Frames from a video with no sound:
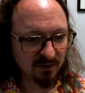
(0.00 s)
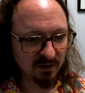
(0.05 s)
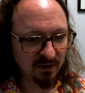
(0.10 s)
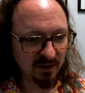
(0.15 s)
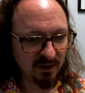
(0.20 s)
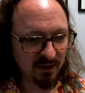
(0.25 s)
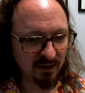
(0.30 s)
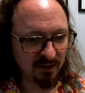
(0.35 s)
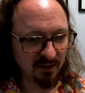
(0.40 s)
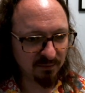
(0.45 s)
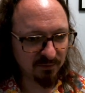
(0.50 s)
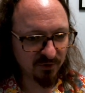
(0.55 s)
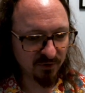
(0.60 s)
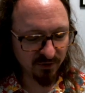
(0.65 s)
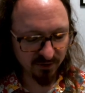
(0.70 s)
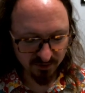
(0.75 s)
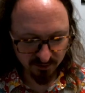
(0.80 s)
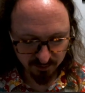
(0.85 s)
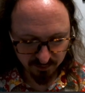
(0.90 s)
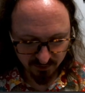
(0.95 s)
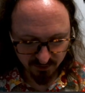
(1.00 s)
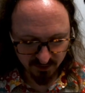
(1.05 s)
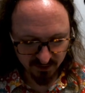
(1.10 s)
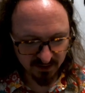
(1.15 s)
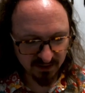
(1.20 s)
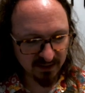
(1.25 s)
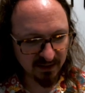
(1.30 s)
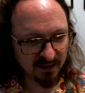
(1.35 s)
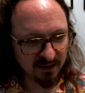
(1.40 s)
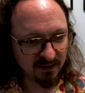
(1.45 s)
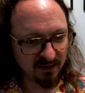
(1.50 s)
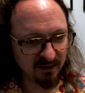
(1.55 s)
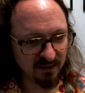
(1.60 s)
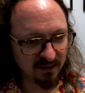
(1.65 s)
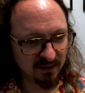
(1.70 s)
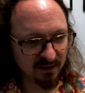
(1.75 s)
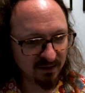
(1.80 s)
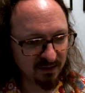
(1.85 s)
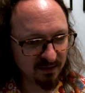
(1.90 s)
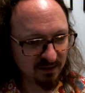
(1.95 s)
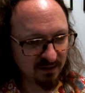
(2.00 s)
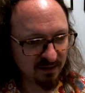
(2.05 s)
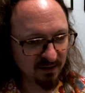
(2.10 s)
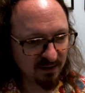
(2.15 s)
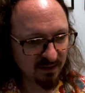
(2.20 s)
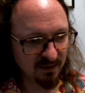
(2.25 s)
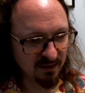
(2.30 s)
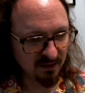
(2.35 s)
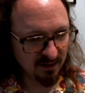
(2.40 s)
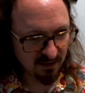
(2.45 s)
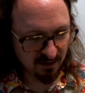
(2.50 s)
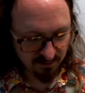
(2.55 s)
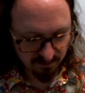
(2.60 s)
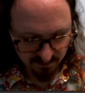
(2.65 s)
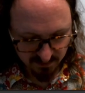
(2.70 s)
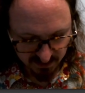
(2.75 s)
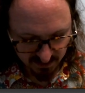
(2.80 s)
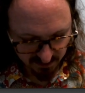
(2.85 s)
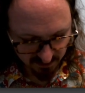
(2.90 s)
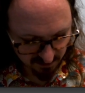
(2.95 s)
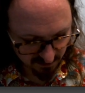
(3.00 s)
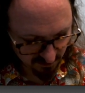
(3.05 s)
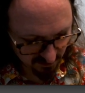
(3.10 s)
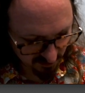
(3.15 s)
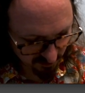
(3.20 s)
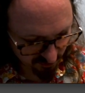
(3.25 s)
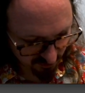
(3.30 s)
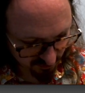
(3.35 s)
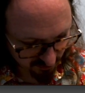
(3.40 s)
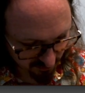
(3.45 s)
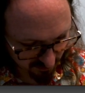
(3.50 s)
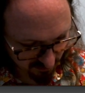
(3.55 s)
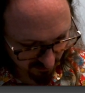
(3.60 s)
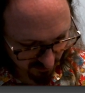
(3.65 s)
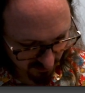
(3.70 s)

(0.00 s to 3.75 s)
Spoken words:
going to put in my conditional